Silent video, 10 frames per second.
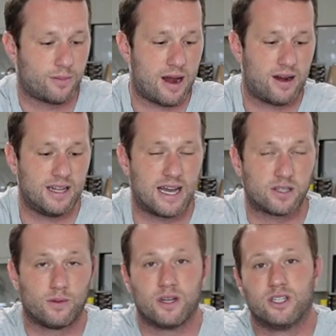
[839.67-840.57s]
apparently
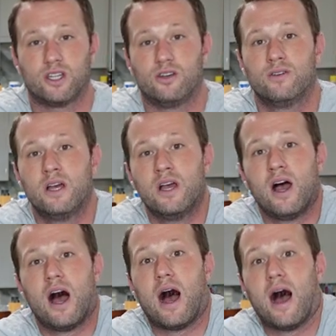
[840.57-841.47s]
that's what we're gonna do.
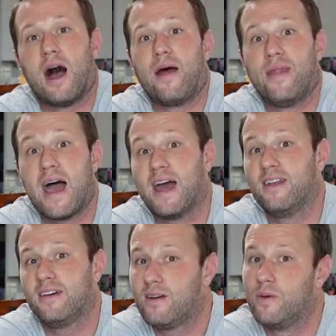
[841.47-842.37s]
And
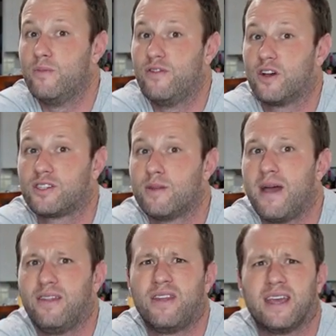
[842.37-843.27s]
then we're moving on to the
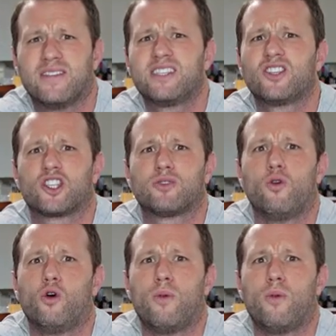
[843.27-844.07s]
main thing. This is a small